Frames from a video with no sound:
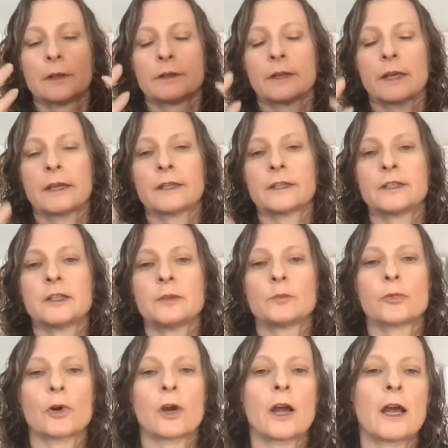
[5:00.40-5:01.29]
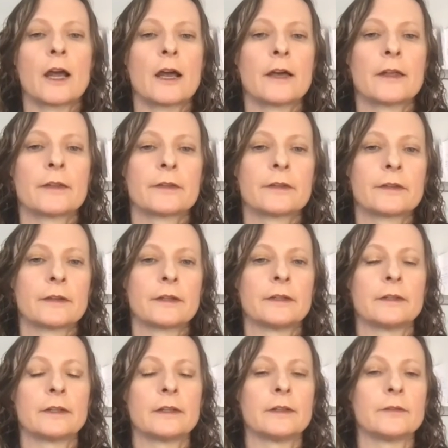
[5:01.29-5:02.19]
Take a deep breath,
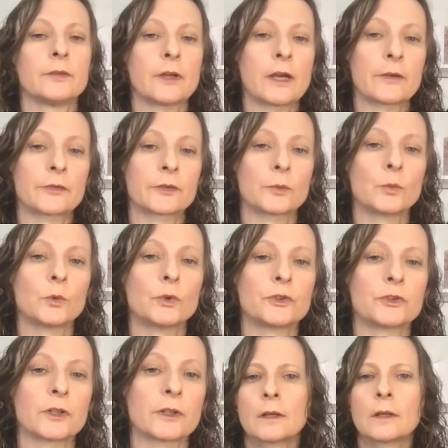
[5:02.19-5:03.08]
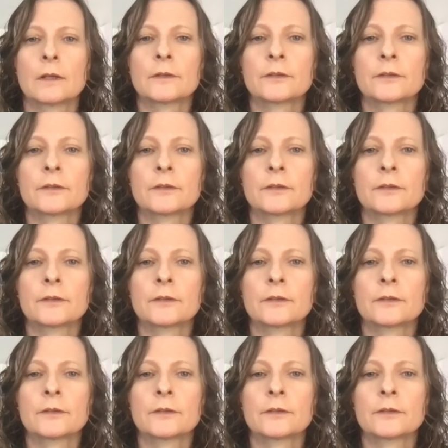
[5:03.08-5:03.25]
and if you have some water.